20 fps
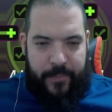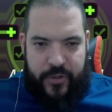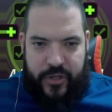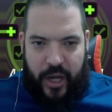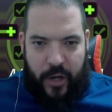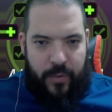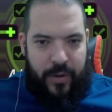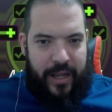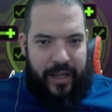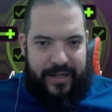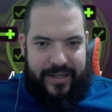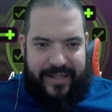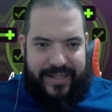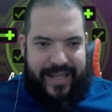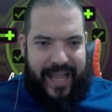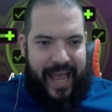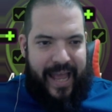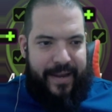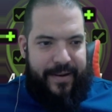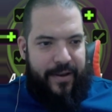Totally
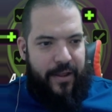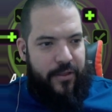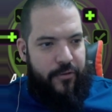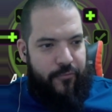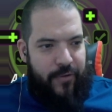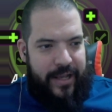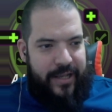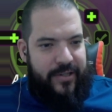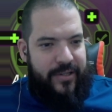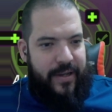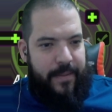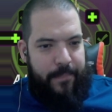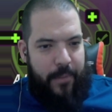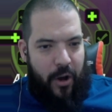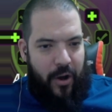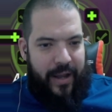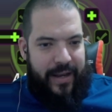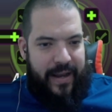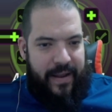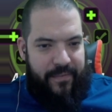understand the reasoning
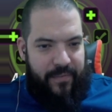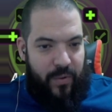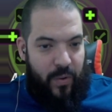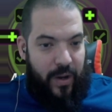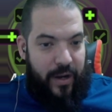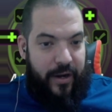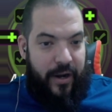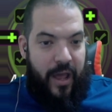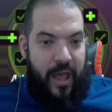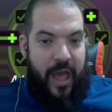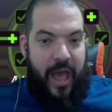behind everyone.